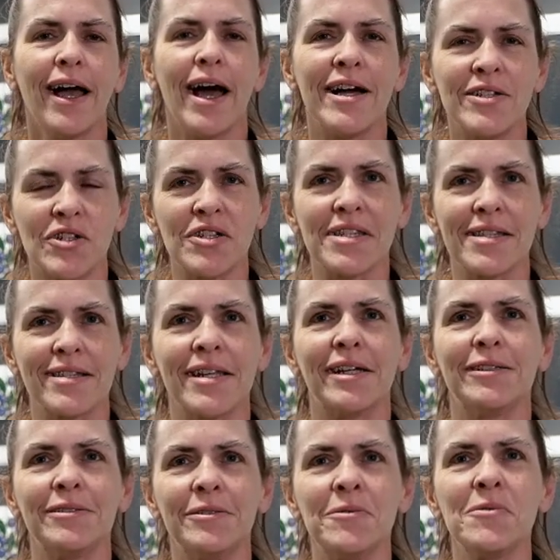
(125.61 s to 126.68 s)
and just let
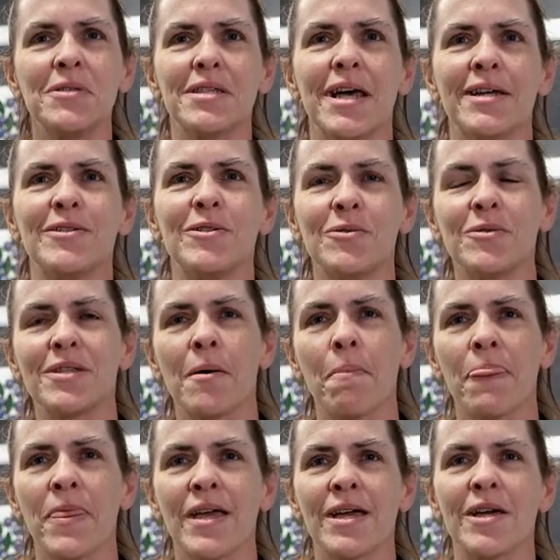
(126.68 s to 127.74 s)
loose and do
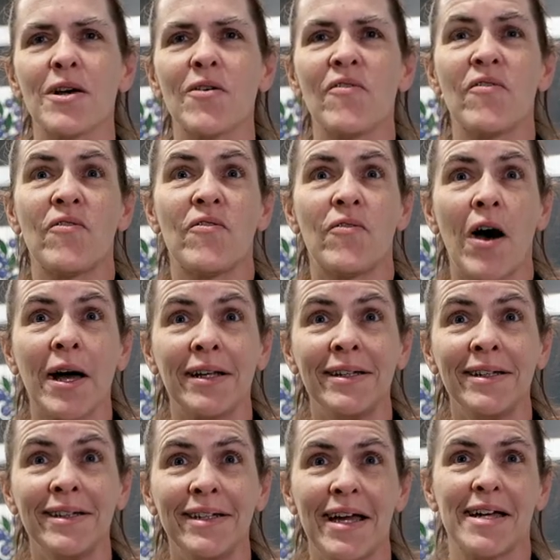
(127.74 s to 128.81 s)
something
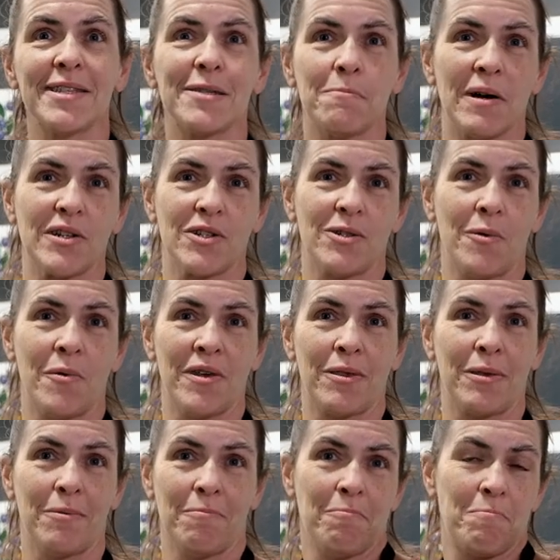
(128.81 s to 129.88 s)
fun and special with
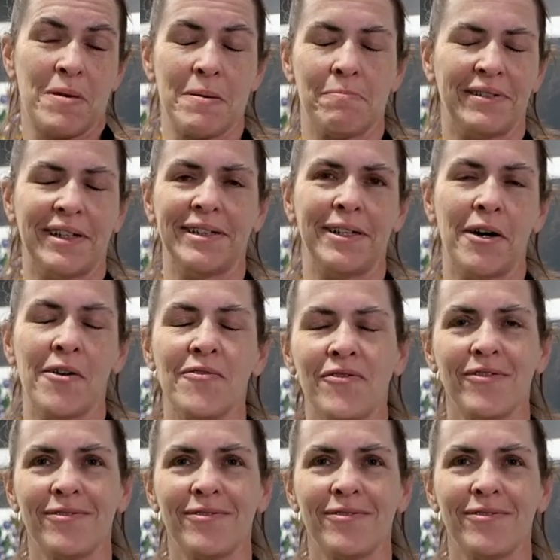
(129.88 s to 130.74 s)
people I love.